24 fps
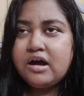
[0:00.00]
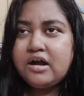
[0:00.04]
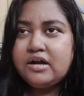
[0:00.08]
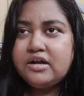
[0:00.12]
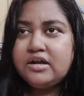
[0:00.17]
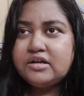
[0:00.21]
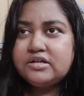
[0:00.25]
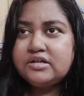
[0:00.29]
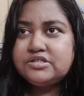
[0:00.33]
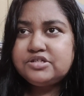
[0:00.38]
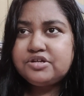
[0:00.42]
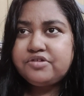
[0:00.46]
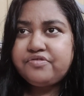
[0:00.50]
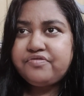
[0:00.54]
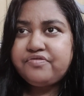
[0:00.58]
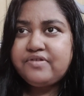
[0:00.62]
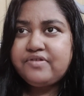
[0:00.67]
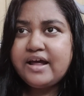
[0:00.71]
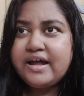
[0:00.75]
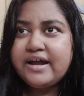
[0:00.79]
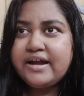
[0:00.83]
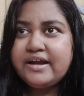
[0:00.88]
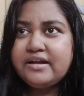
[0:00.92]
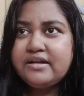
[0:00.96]
A Touch of
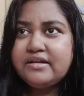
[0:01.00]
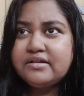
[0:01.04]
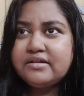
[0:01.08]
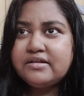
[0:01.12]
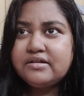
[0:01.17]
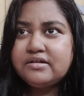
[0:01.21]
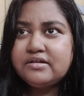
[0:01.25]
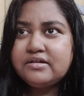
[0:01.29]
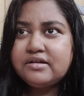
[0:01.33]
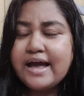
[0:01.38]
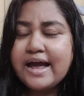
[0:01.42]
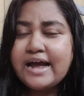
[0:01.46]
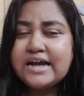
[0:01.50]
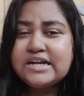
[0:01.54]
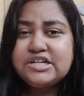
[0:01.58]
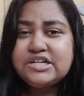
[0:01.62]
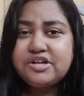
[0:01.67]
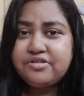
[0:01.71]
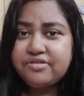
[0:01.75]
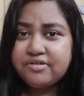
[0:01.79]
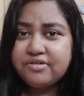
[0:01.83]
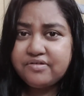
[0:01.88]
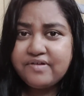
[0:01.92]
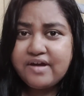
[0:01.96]
Light,
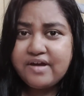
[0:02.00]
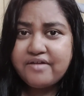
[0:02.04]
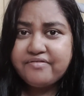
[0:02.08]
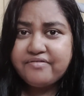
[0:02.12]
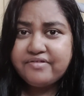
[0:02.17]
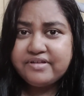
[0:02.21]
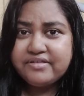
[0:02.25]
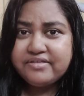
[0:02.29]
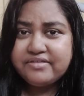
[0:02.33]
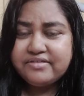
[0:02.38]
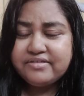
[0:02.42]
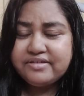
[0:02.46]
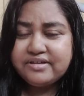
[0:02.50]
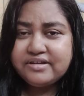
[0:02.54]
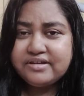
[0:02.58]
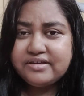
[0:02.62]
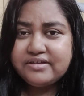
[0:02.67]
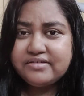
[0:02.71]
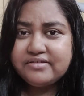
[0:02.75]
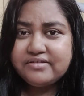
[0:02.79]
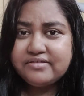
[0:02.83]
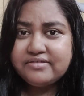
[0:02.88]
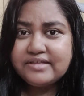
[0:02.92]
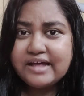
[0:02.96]
Ashes of Averin
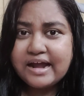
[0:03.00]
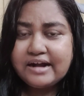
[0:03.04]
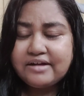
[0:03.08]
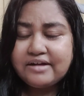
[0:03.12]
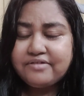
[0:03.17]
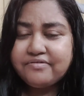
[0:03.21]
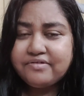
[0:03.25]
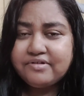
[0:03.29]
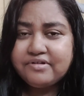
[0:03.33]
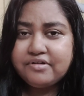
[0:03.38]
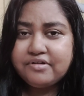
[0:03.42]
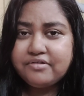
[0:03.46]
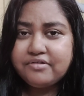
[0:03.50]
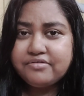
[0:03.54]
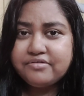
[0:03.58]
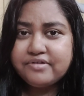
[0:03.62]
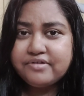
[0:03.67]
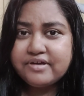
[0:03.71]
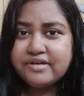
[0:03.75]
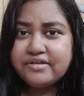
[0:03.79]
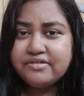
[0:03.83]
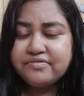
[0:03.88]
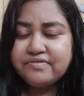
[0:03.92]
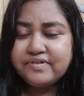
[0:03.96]
series, that one also
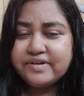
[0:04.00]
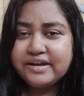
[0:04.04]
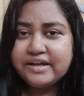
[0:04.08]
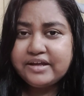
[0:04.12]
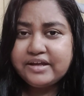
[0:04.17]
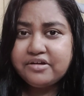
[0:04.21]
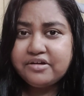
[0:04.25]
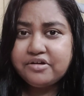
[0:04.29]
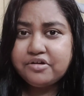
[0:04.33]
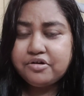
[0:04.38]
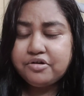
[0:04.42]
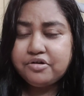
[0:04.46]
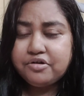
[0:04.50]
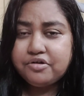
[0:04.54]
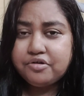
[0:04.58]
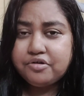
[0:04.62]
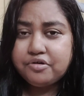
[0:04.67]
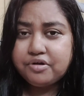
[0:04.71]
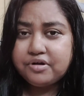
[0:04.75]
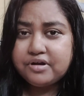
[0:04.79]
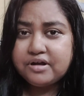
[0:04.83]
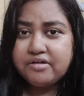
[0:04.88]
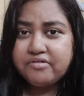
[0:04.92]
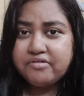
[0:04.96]
has very
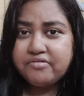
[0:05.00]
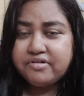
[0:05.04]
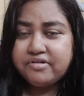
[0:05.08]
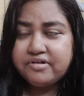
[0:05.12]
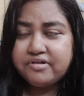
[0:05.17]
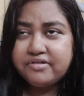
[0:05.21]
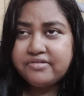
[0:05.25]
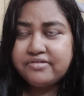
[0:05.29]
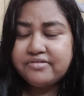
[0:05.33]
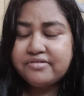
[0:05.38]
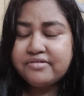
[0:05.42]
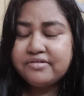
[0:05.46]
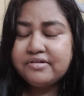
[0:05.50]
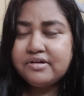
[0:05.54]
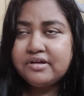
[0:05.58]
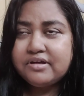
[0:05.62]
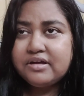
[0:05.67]
good covers.